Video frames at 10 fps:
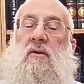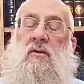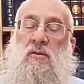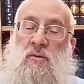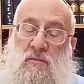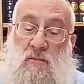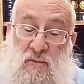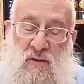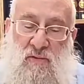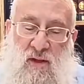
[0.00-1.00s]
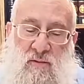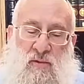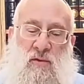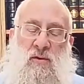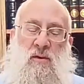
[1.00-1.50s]
We pray for that
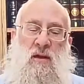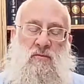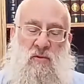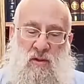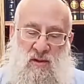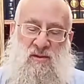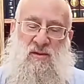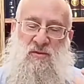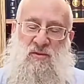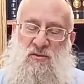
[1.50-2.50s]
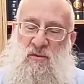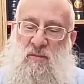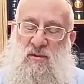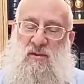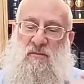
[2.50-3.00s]
returning. That's one of the institutions we
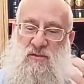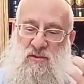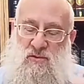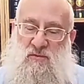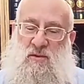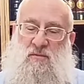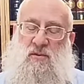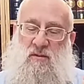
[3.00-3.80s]
mentioned of the Jewish people,